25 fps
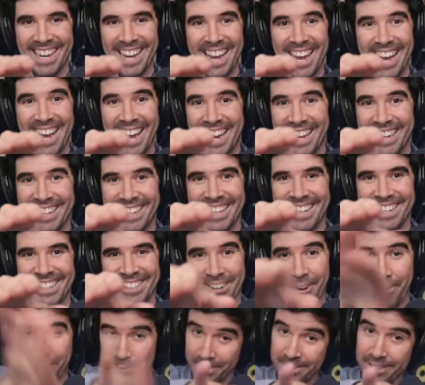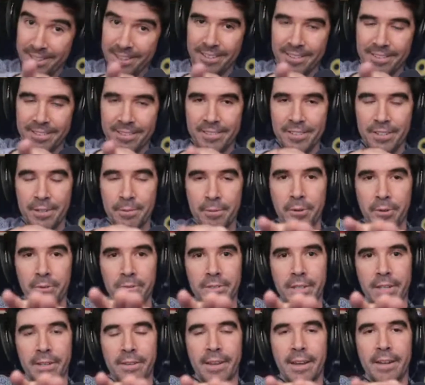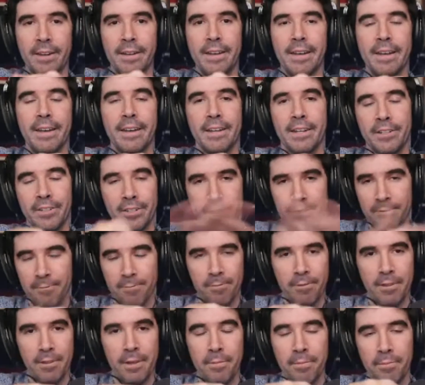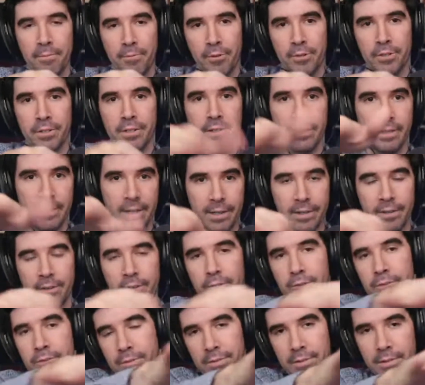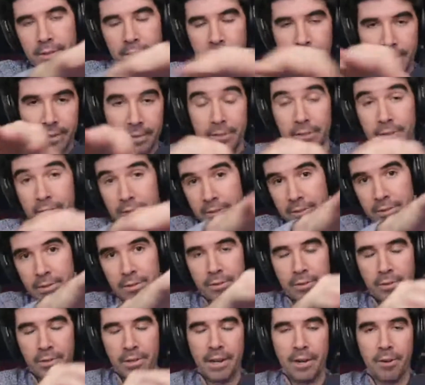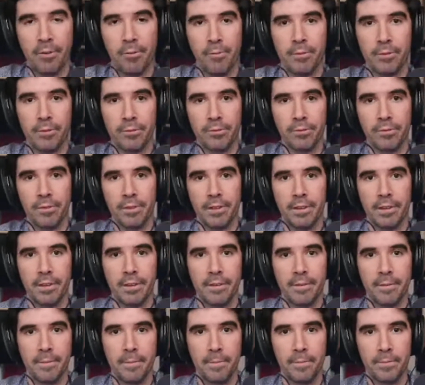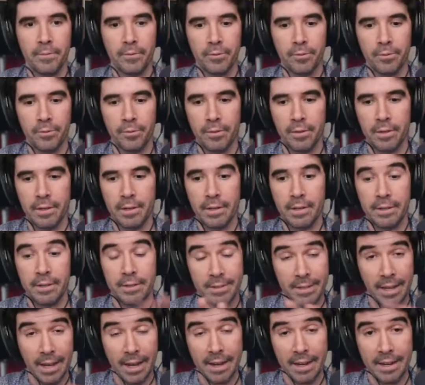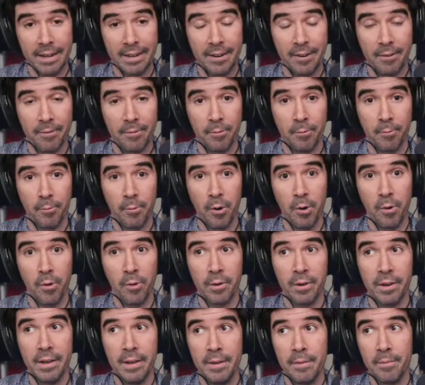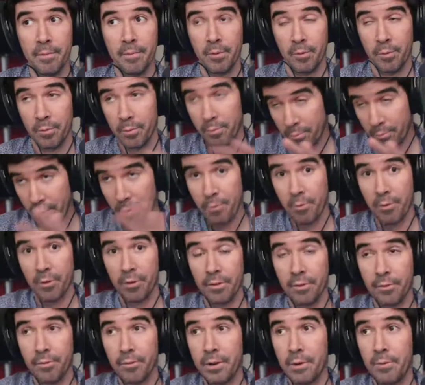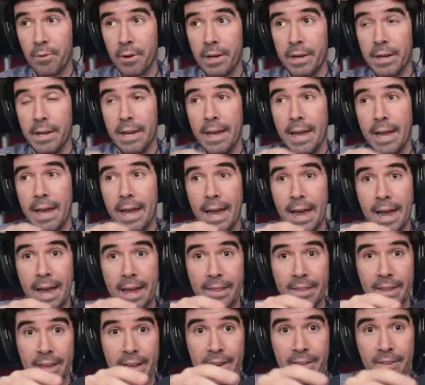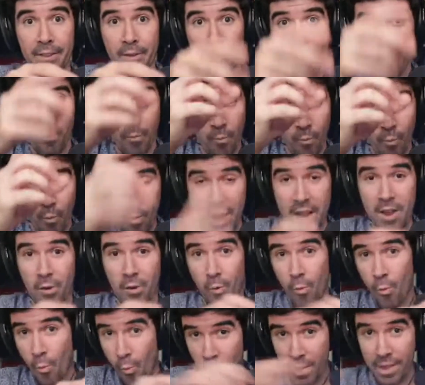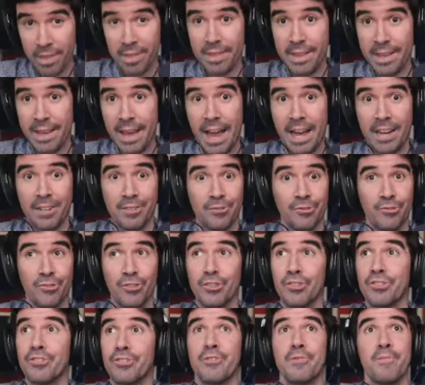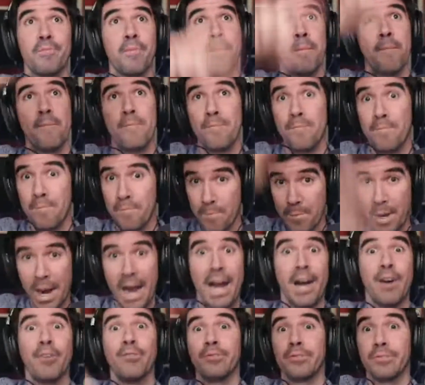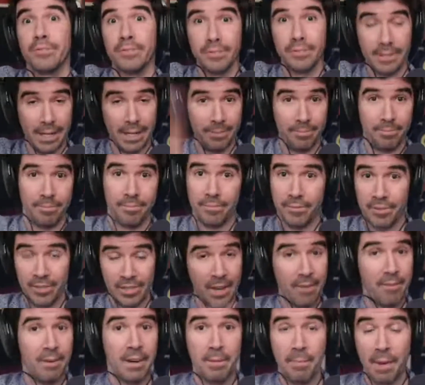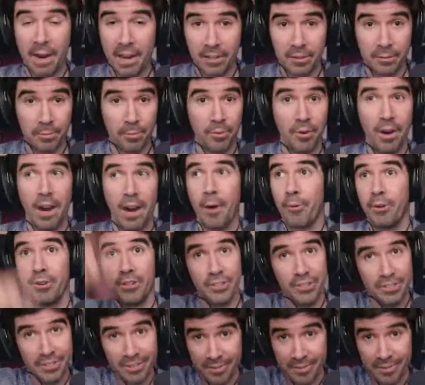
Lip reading: And obviously the Jeep goes like that. It doesn't flip, fortunately. It goes, and it could get over to the side of the road, but we were on the freeway, and then the wheel with the axle just bounced at 70 miles per hour, just